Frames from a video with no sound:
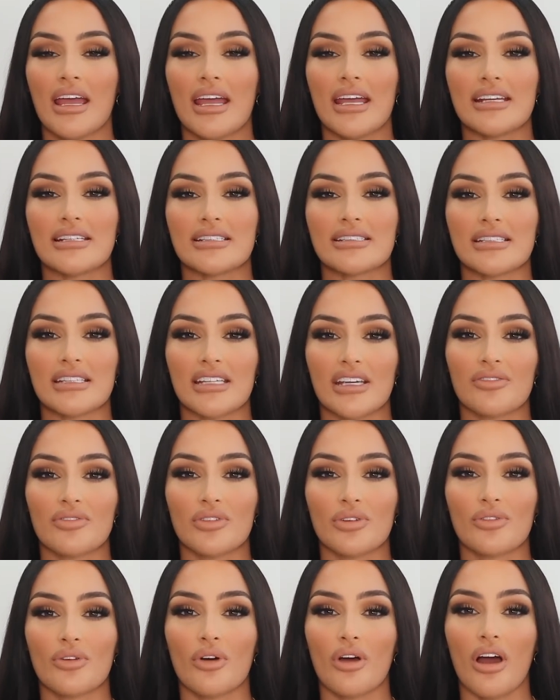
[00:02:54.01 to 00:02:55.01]
is to give
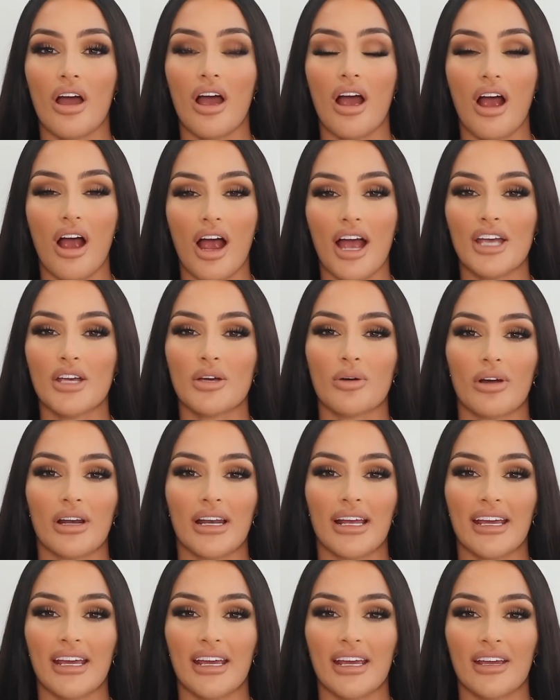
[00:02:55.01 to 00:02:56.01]
you a high
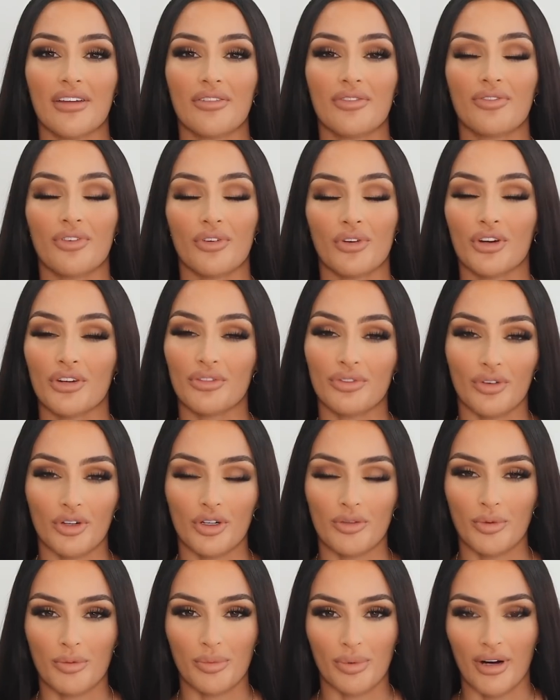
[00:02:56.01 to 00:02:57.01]
quality for an
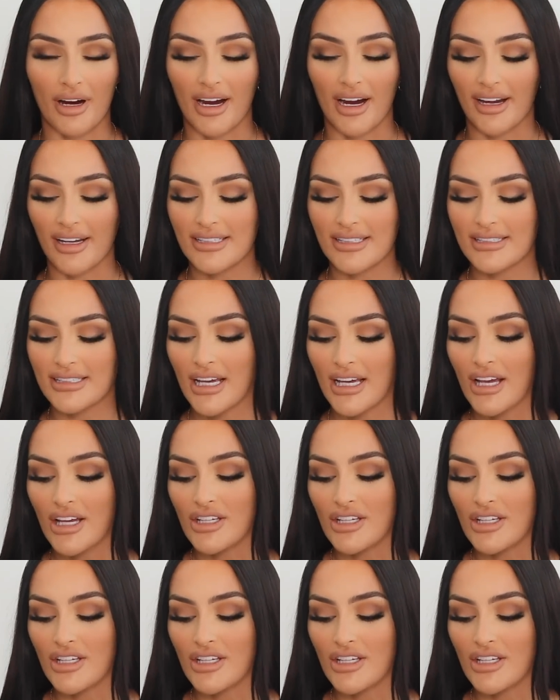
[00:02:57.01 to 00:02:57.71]
affordable price.